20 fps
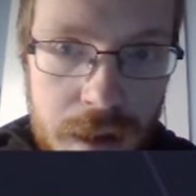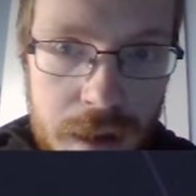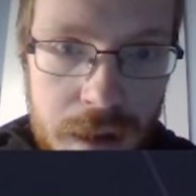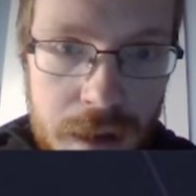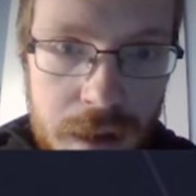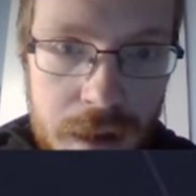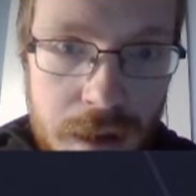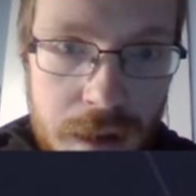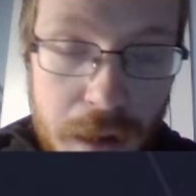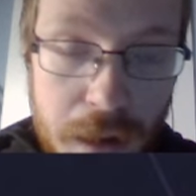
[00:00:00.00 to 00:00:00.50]

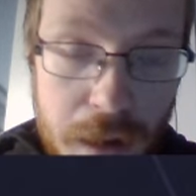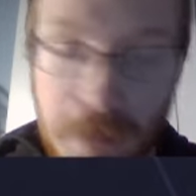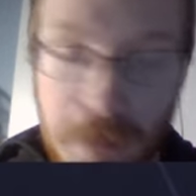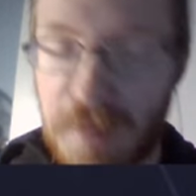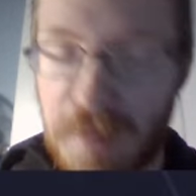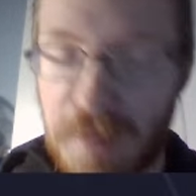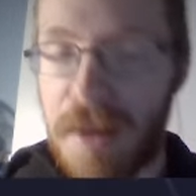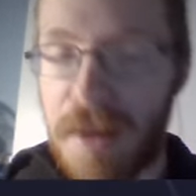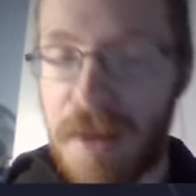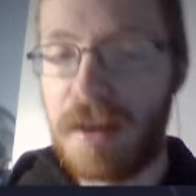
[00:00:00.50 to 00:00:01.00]
Oh, it's
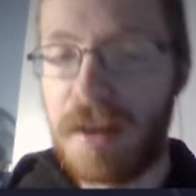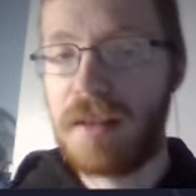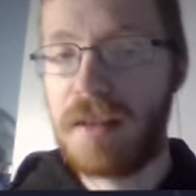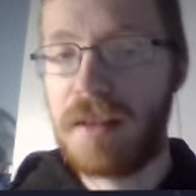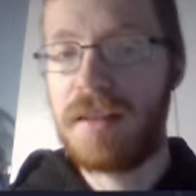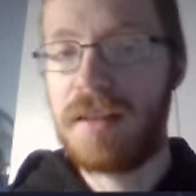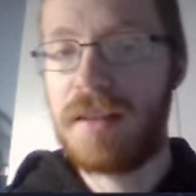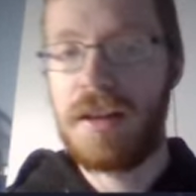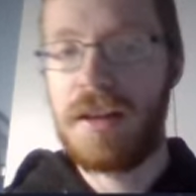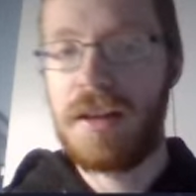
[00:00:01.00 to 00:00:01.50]
Perak.
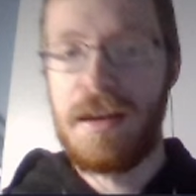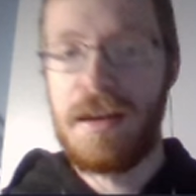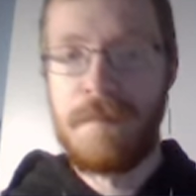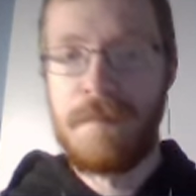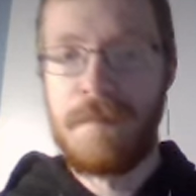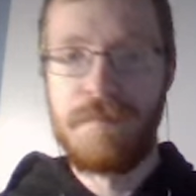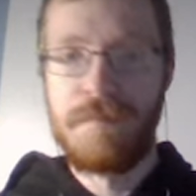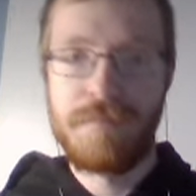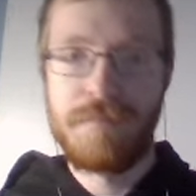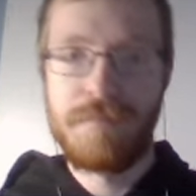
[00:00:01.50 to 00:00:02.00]
Um,
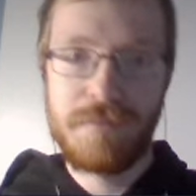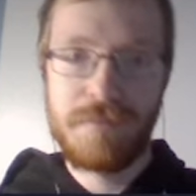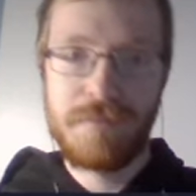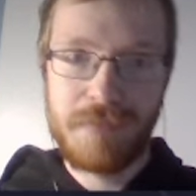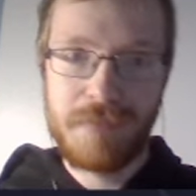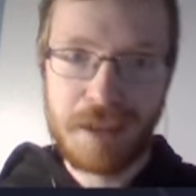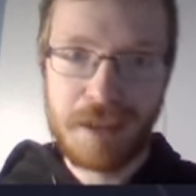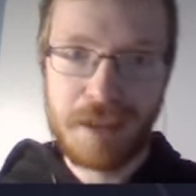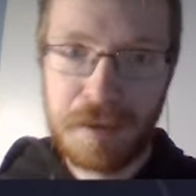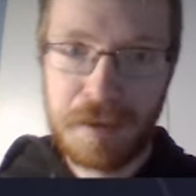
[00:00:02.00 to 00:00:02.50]
I kind
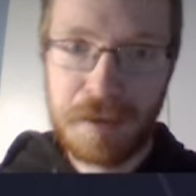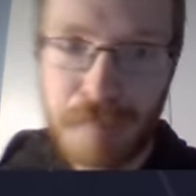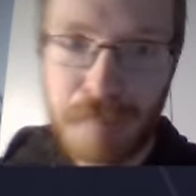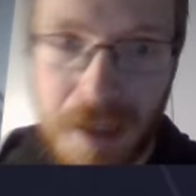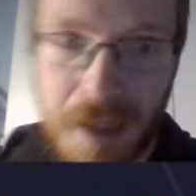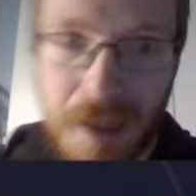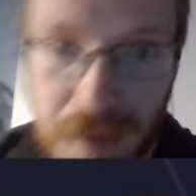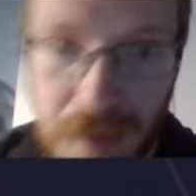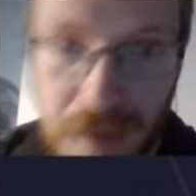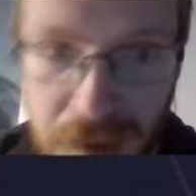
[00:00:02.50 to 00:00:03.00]
of panicked, I
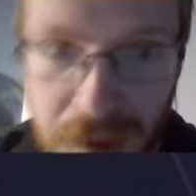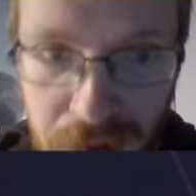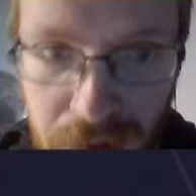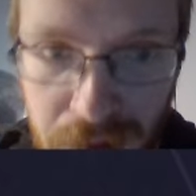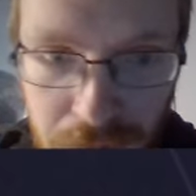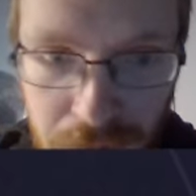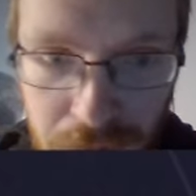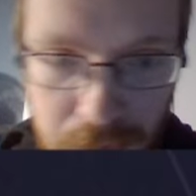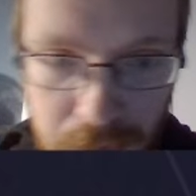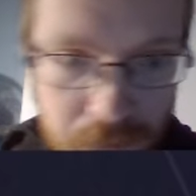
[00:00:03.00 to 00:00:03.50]
guess,
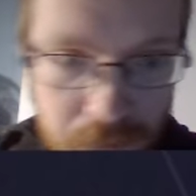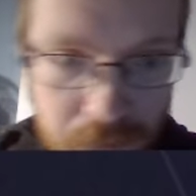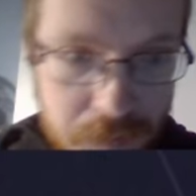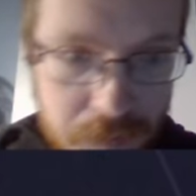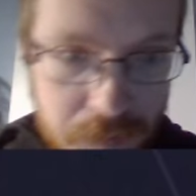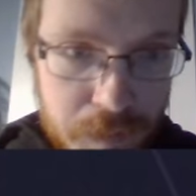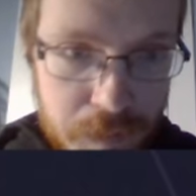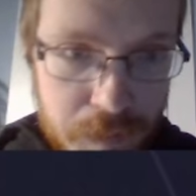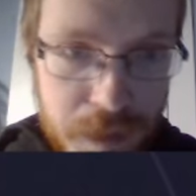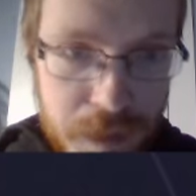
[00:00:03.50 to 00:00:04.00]

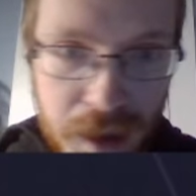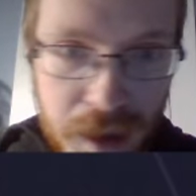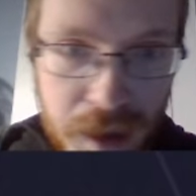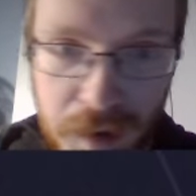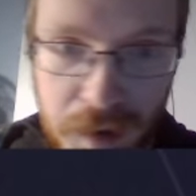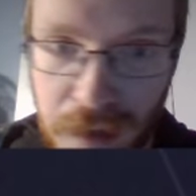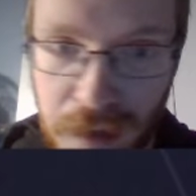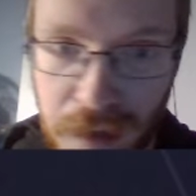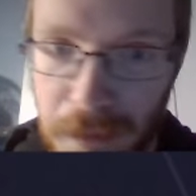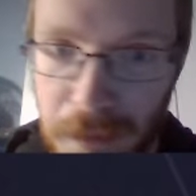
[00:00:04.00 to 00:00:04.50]
because time
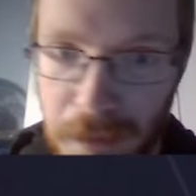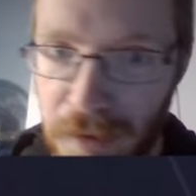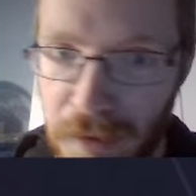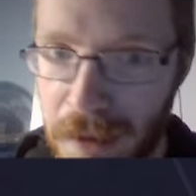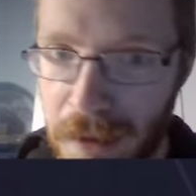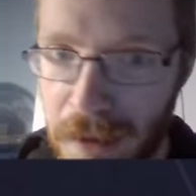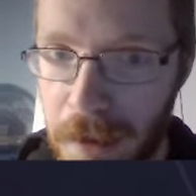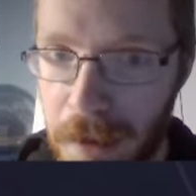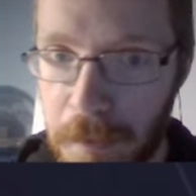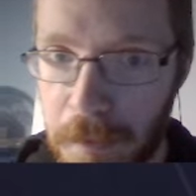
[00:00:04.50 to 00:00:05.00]
was running
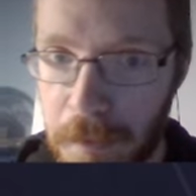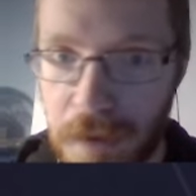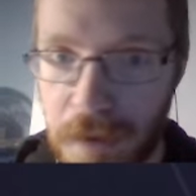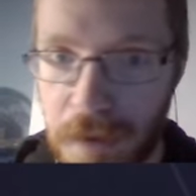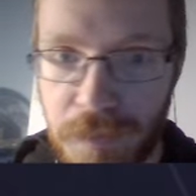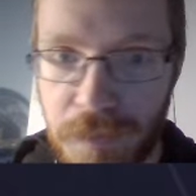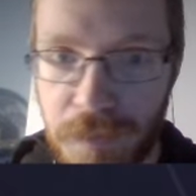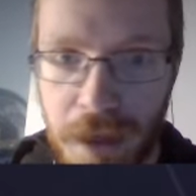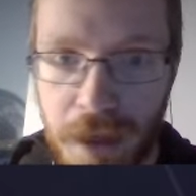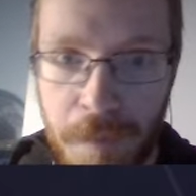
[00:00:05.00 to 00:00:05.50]
out, but,
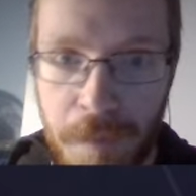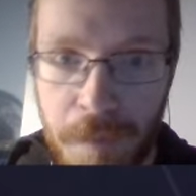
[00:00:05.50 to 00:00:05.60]
um,